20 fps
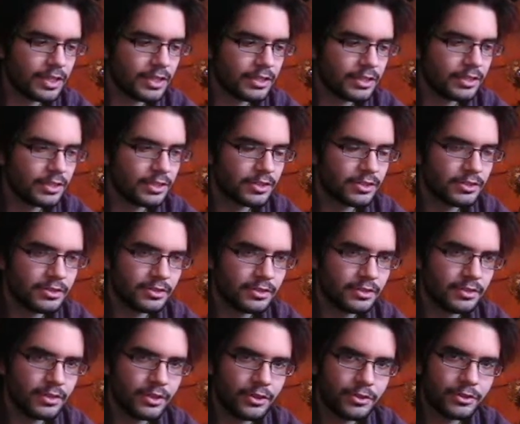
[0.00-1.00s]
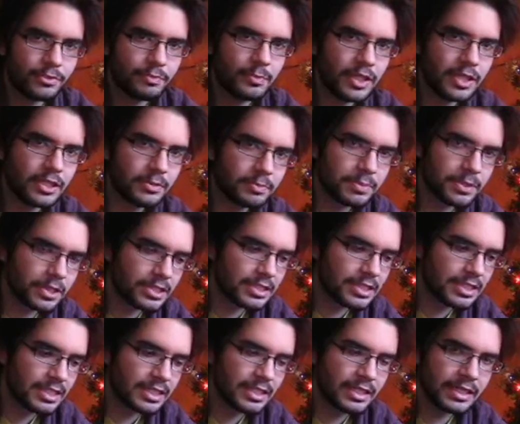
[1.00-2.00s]
you're the middle
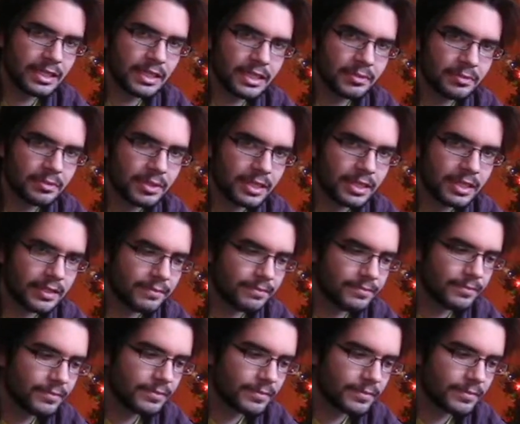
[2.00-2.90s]
person in an airplane,